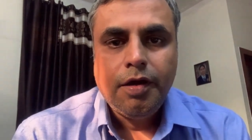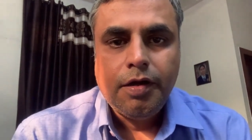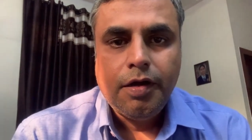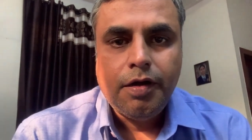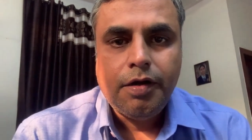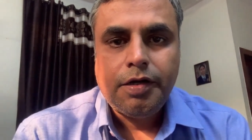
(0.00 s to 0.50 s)

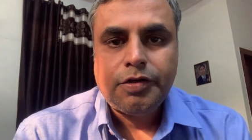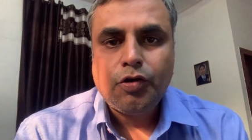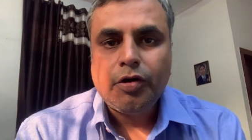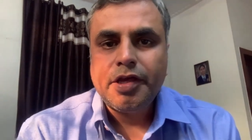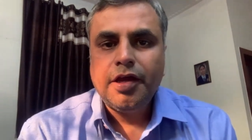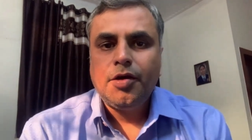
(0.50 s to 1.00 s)

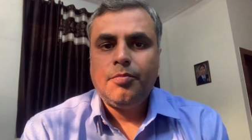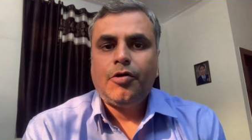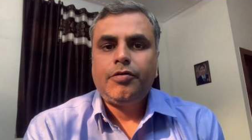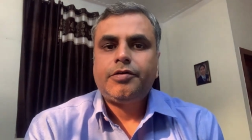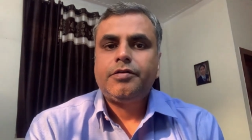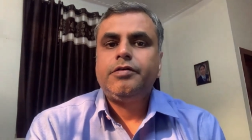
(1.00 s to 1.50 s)
Talking
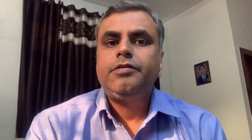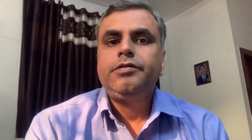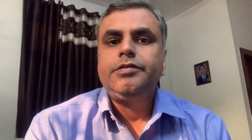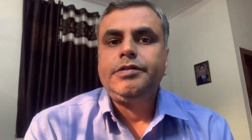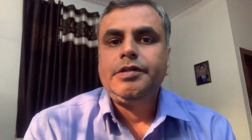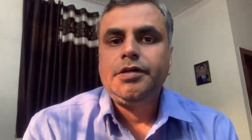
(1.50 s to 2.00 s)
about
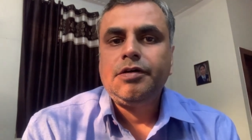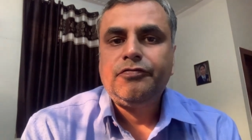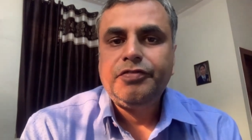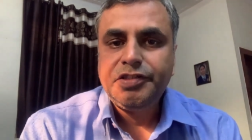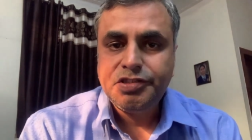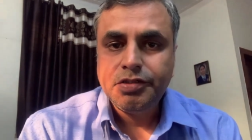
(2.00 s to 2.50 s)
the
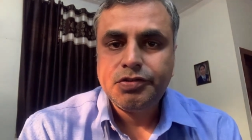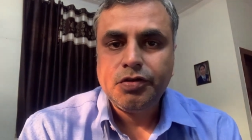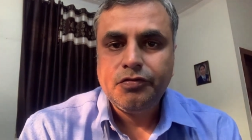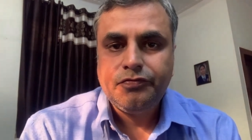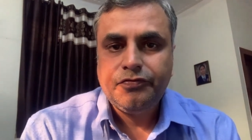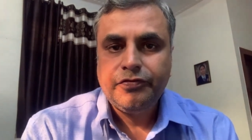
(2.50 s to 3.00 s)
features
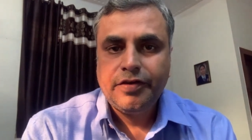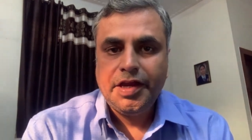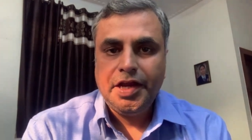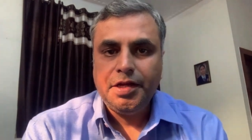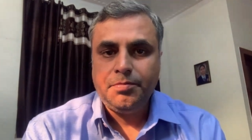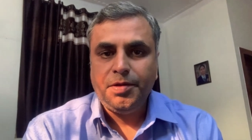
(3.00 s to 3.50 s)
of
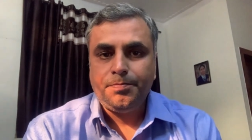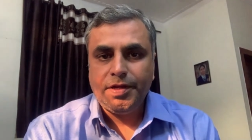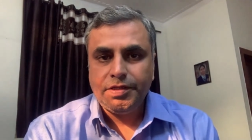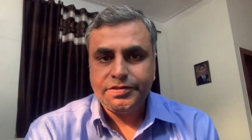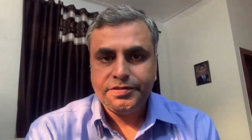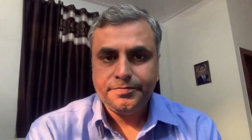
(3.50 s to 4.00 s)

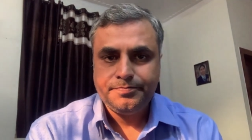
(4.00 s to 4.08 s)
KDB+.